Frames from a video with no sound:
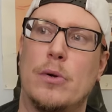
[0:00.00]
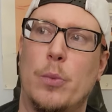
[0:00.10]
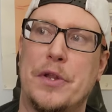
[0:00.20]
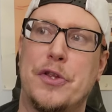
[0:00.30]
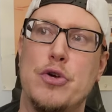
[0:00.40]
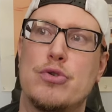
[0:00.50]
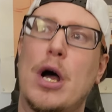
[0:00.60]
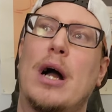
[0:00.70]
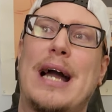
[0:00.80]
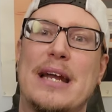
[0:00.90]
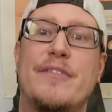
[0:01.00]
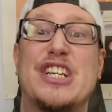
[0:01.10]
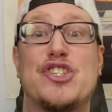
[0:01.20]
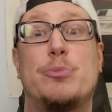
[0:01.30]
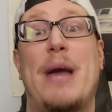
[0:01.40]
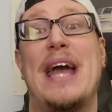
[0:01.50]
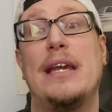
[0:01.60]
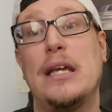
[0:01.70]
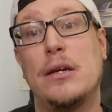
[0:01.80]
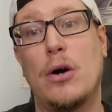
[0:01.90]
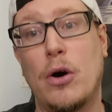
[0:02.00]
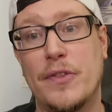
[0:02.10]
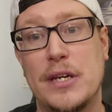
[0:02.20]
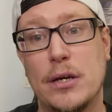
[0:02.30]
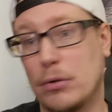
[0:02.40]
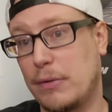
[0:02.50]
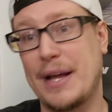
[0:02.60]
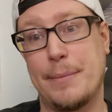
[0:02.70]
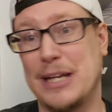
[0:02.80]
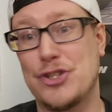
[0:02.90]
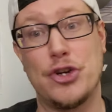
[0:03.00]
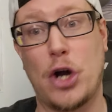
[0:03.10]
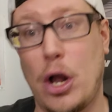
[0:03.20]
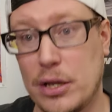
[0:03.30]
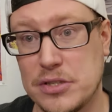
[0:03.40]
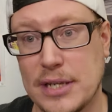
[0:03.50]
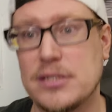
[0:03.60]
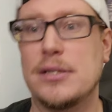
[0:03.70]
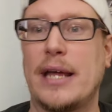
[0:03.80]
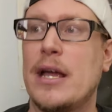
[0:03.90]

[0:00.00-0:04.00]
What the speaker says: with Utah kind of expanding on the deal, like I mentioned to Colin Sexton.